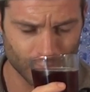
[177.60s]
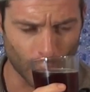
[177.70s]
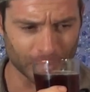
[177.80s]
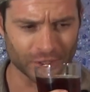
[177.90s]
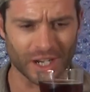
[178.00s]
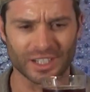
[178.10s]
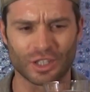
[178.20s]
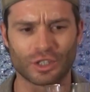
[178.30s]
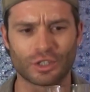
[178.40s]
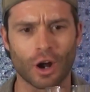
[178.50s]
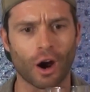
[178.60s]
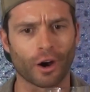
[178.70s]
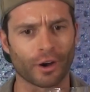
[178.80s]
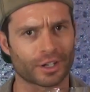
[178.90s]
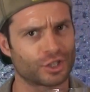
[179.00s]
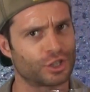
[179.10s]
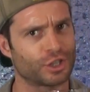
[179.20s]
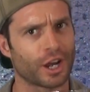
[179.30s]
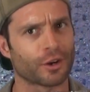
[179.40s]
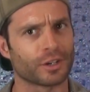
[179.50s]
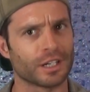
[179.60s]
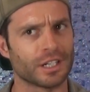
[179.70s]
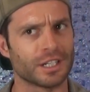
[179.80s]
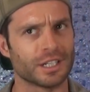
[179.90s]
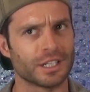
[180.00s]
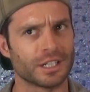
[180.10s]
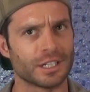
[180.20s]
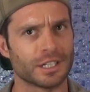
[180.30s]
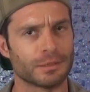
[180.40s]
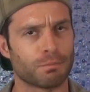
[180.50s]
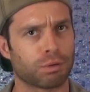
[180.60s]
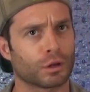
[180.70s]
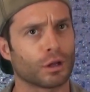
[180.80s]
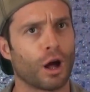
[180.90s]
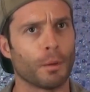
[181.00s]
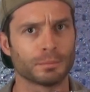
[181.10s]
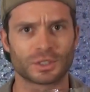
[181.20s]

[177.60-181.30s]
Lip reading: Almost like a dark cherry plum